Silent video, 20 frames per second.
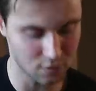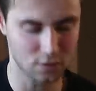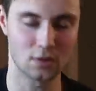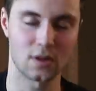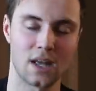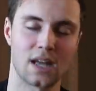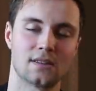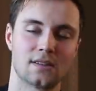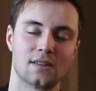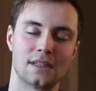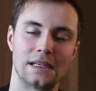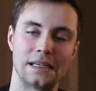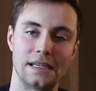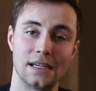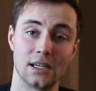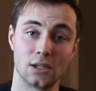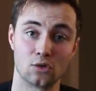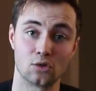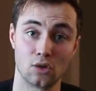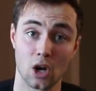So that's
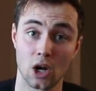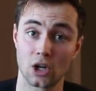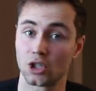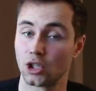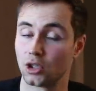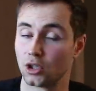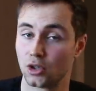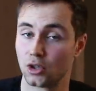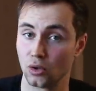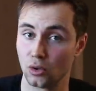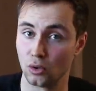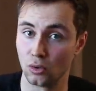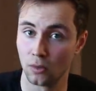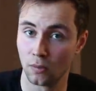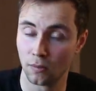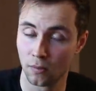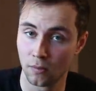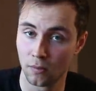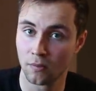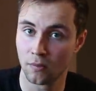the introduction to